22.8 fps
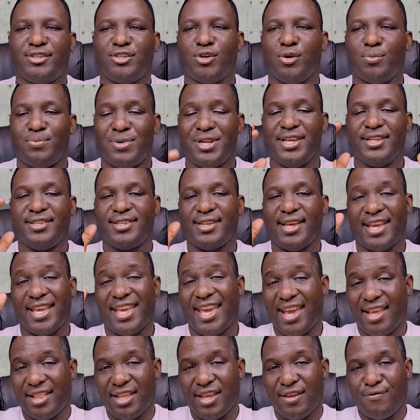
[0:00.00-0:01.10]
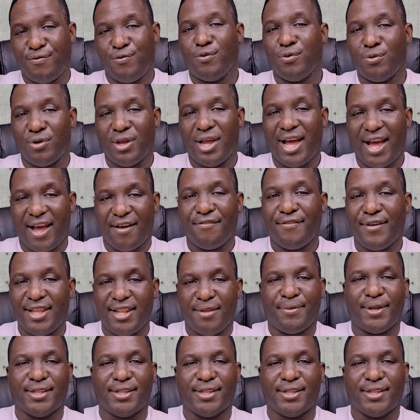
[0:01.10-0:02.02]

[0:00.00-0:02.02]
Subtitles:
So please, again, if you have any